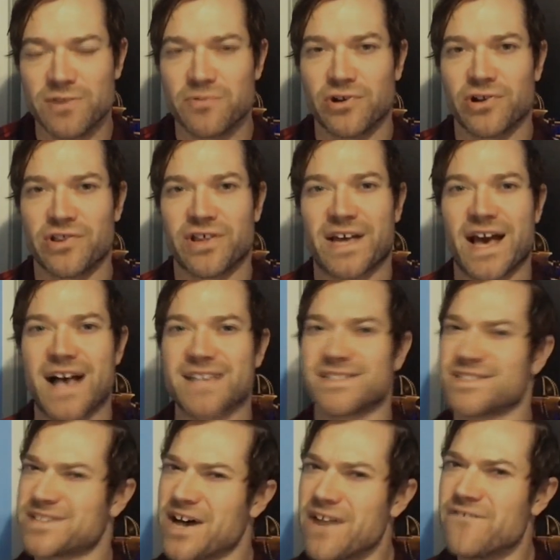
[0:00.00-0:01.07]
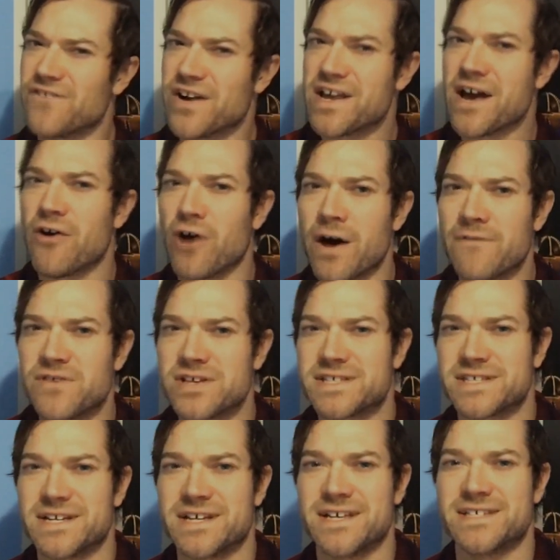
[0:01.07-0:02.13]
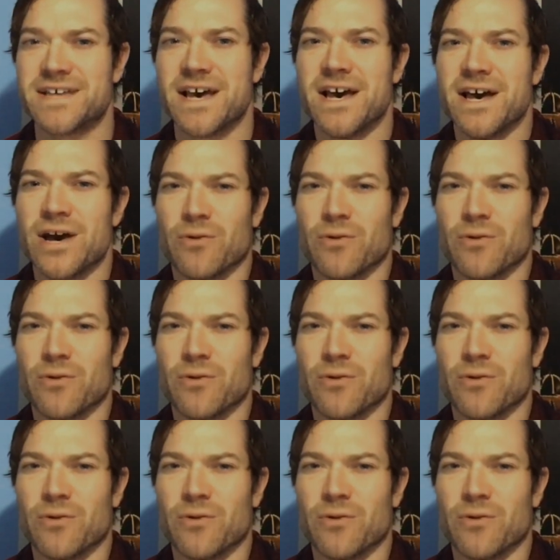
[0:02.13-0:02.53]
in the middle of the castle. It's kind of funny how obvious it is.